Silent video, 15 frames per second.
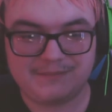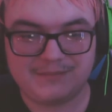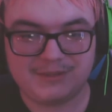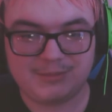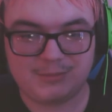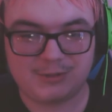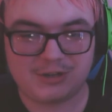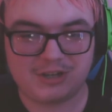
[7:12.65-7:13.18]
The
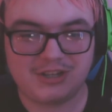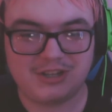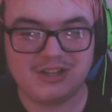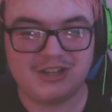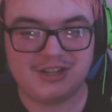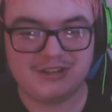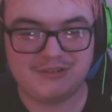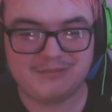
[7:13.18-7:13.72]
more you
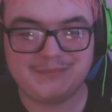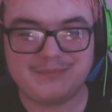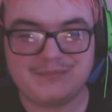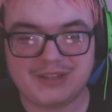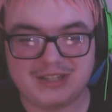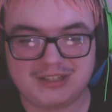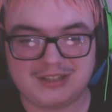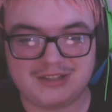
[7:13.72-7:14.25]
know,
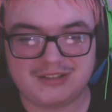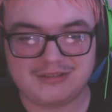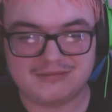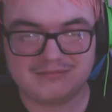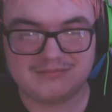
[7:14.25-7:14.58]
thank you.